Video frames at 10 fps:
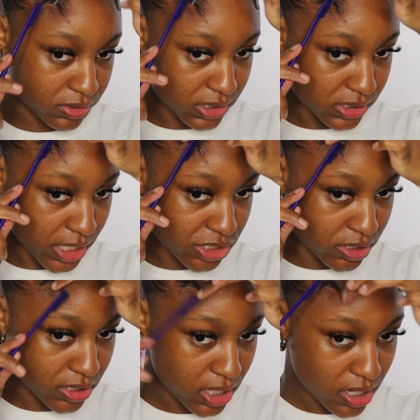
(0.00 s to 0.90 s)
on this section
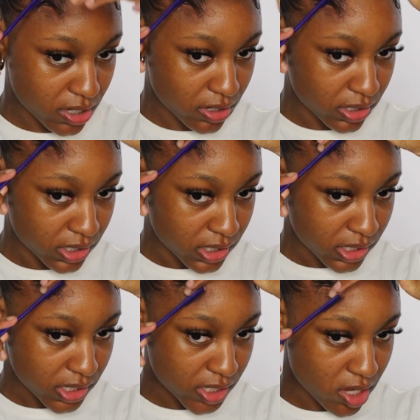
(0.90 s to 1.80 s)
of the hair,
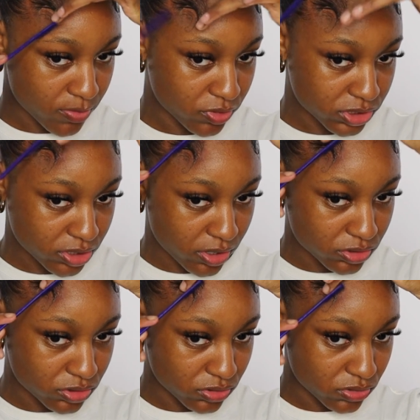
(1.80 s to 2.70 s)
and now I'm going to
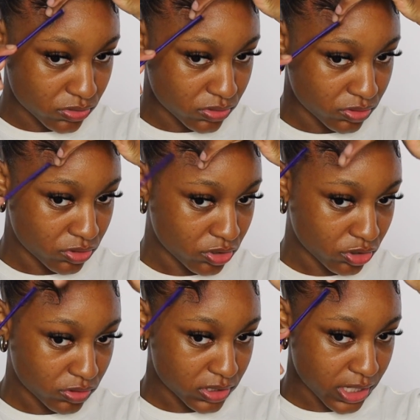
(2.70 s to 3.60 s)
start to
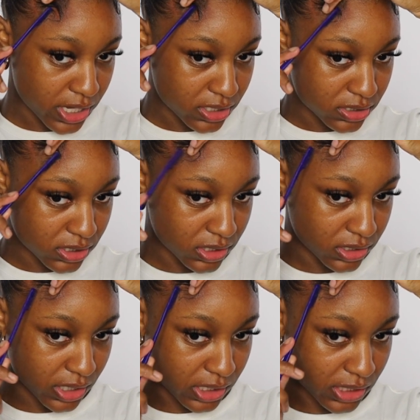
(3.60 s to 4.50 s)
create
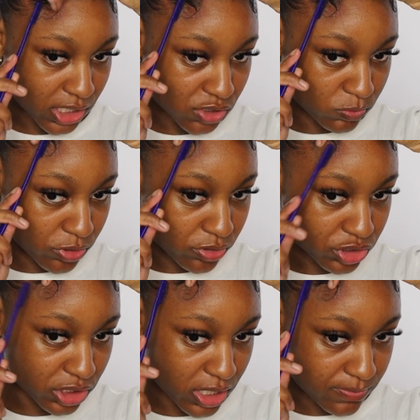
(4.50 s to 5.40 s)
like that swirl
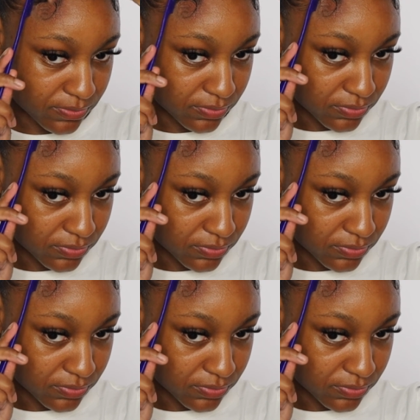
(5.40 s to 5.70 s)
shape.